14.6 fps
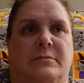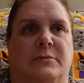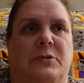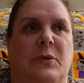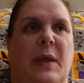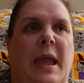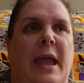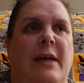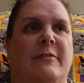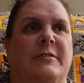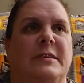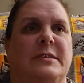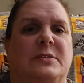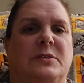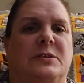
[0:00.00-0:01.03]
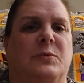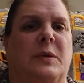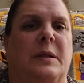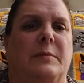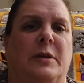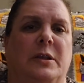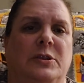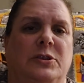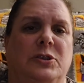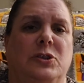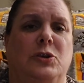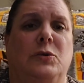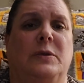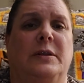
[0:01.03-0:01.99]
you have, this is what I'm going to
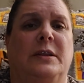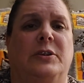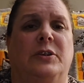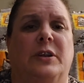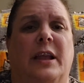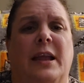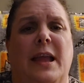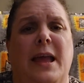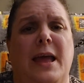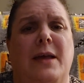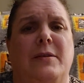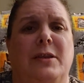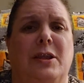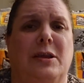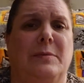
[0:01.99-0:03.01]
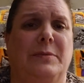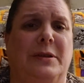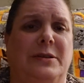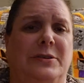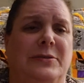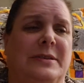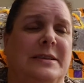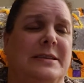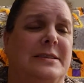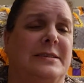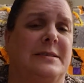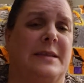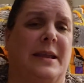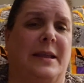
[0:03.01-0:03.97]
do, and then you're like, no, I'm going to do
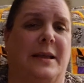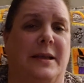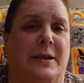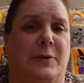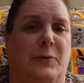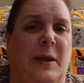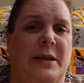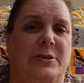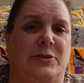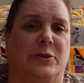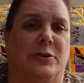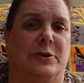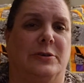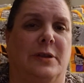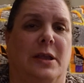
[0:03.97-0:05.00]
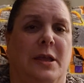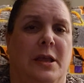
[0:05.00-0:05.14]
this, take a right turn,